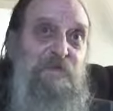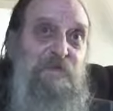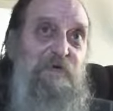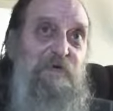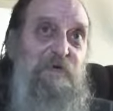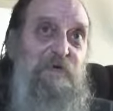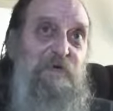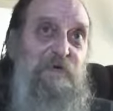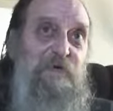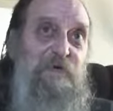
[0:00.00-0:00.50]

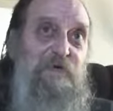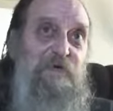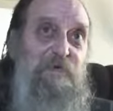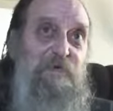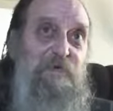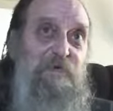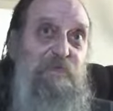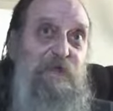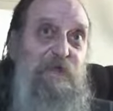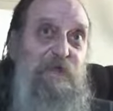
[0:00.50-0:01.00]
Uh,
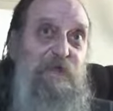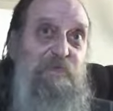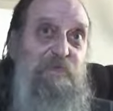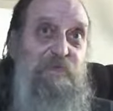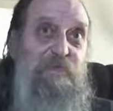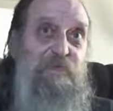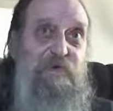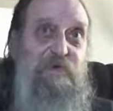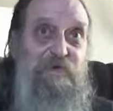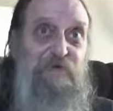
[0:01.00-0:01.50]

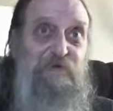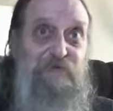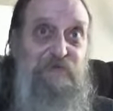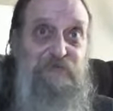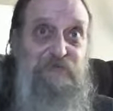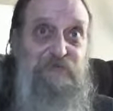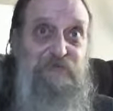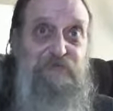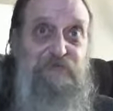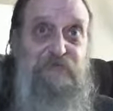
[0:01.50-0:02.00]
remember,
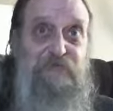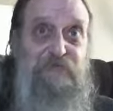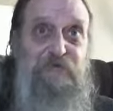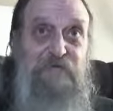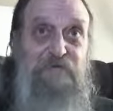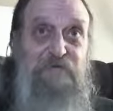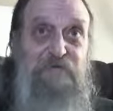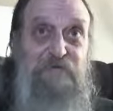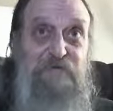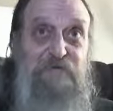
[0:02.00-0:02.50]
the
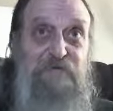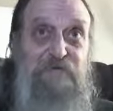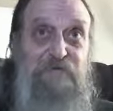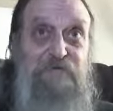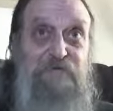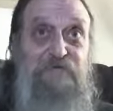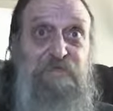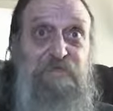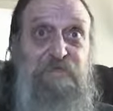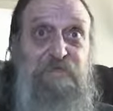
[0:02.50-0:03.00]
ten
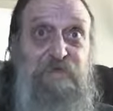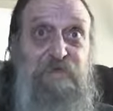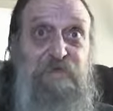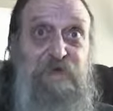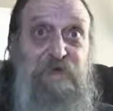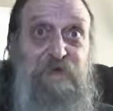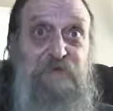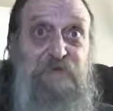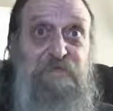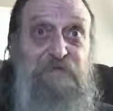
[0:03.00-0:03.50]
the
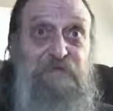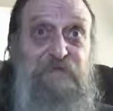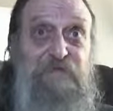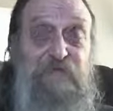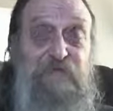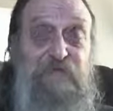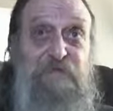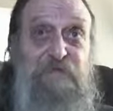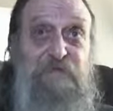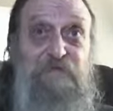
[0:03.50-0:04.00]
of the
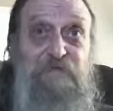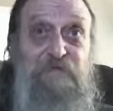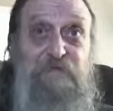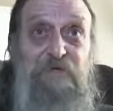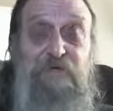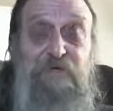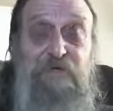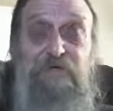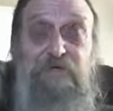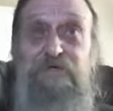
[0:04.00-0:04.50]
ten
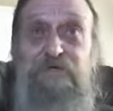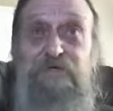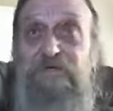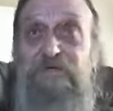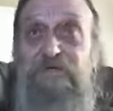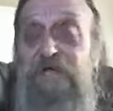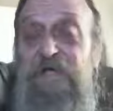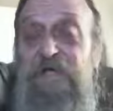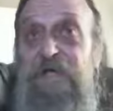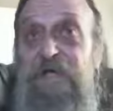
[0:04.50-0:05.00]

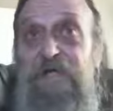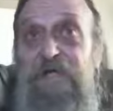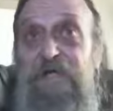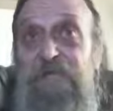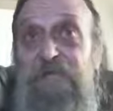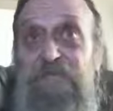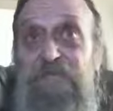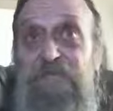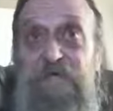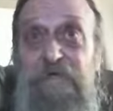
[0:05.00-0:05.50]
versions,
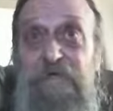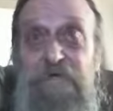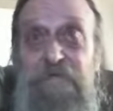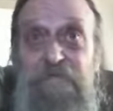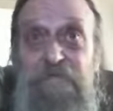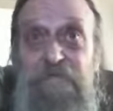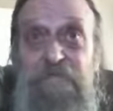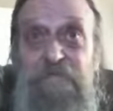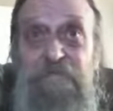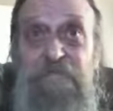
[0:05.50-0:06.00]
half of
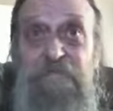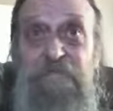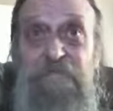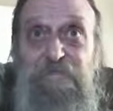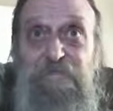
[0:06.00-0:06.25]
them,